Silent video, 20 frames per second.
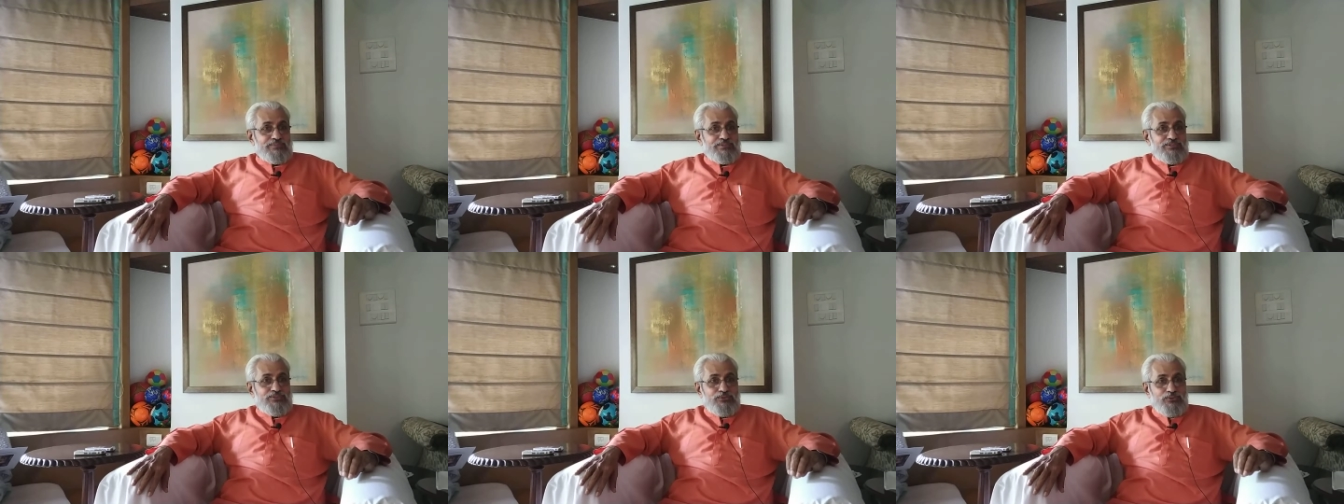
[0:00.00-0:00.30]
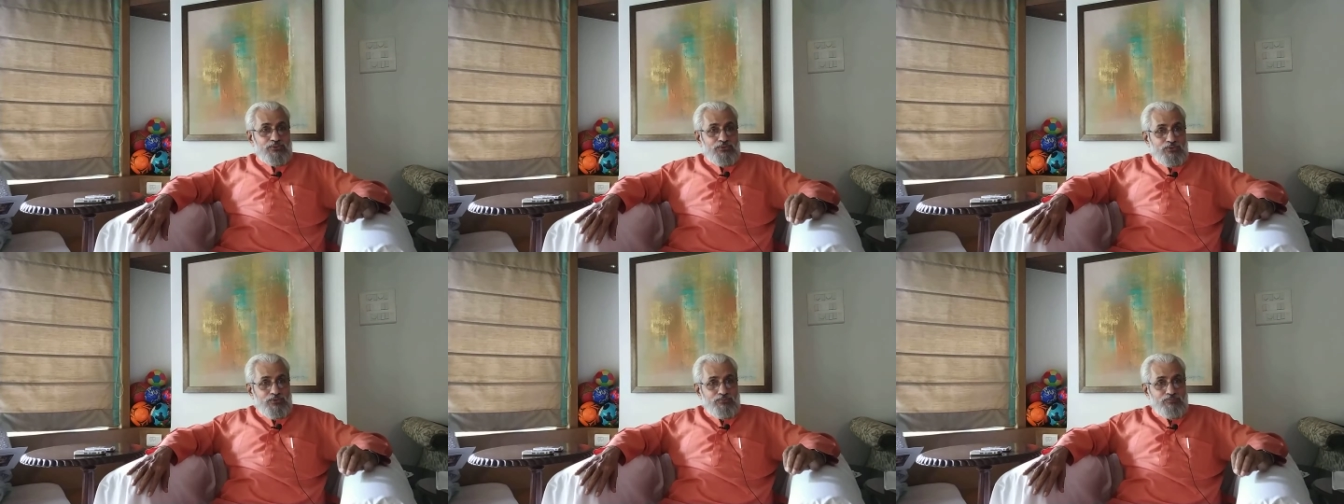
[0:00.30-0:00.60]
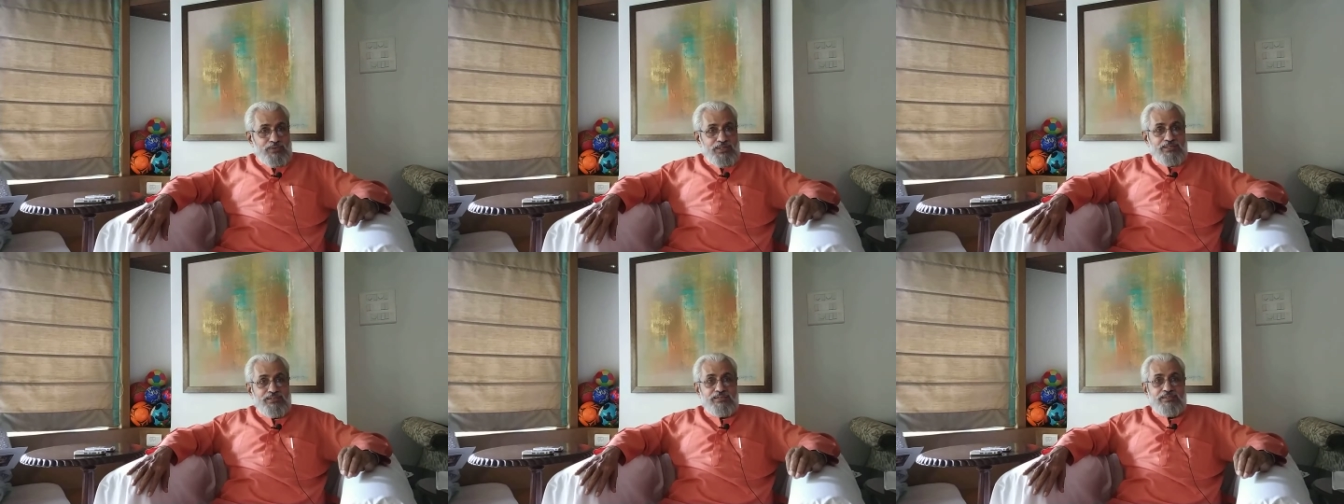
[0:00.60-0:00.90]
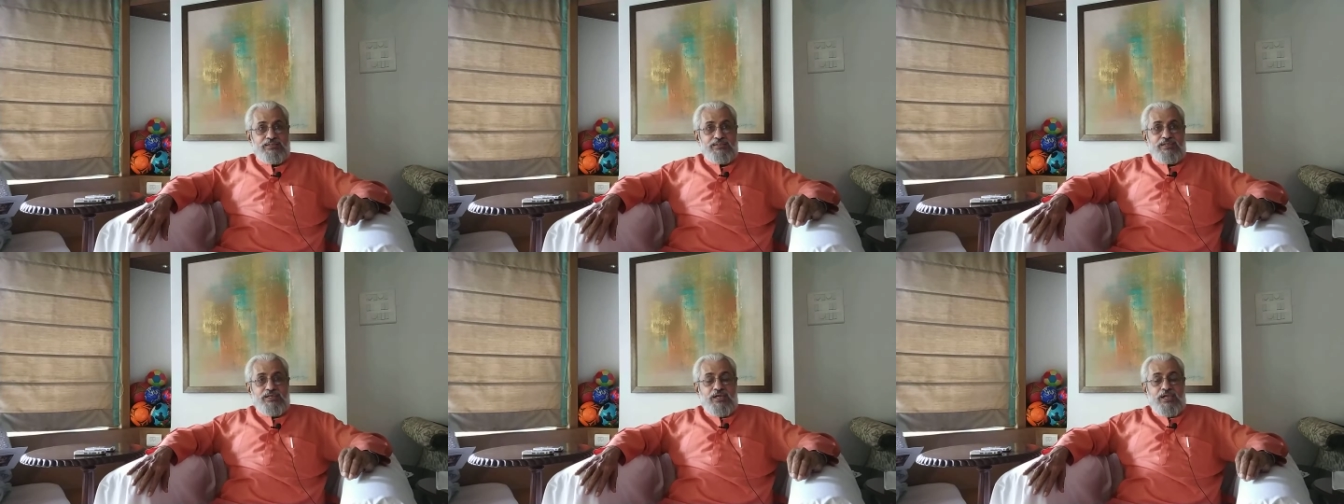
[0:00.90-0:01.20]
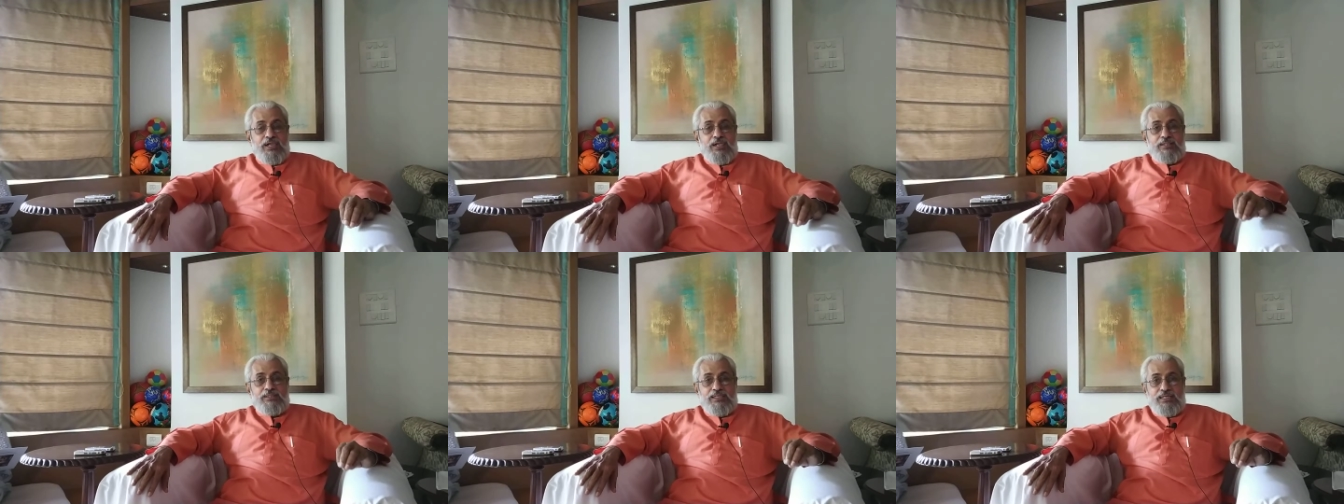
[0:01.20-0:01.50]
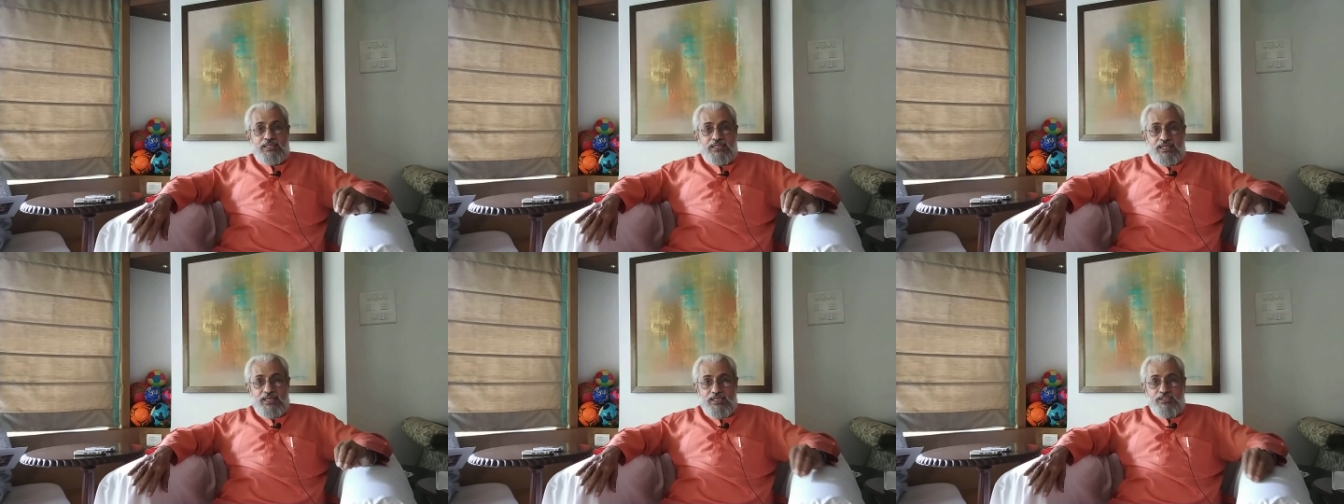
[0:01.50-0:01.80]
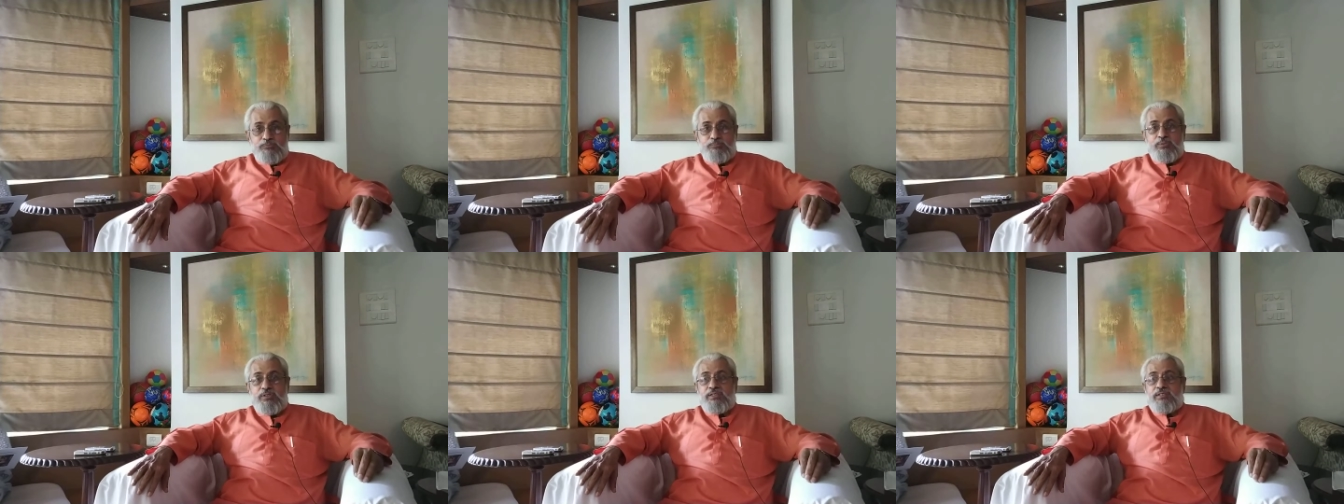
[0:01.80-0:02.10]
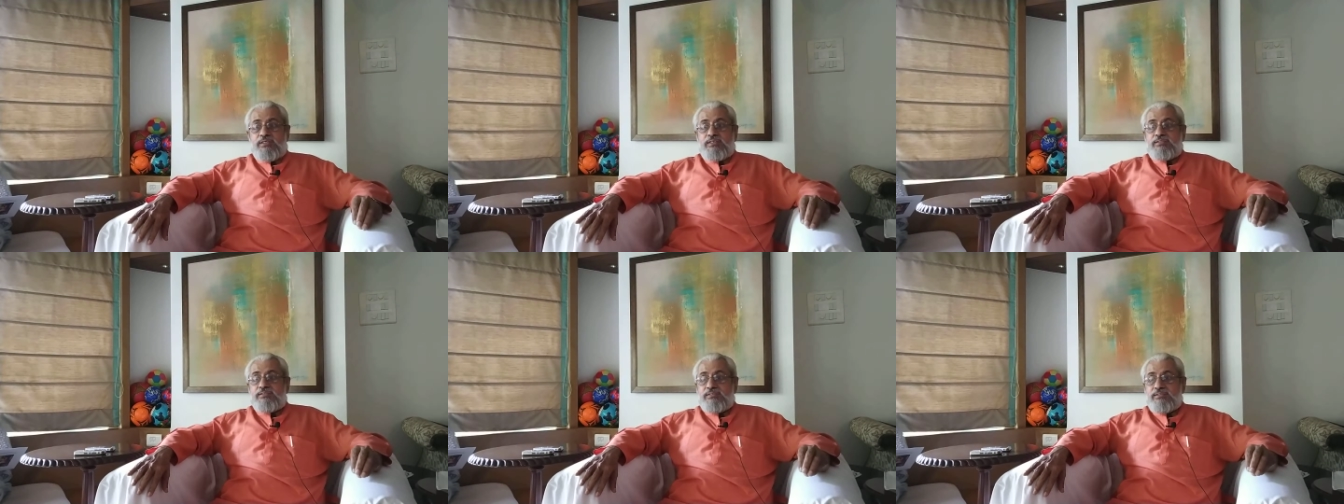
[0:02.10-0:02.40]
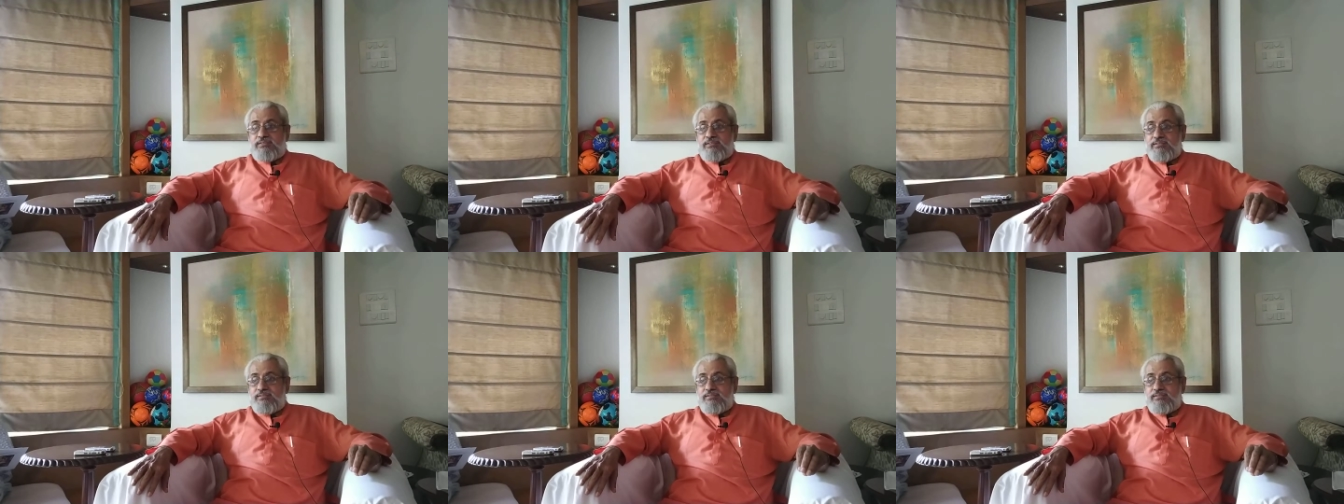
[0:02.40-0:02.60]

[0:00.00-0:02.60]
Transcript: to your own mind, that experience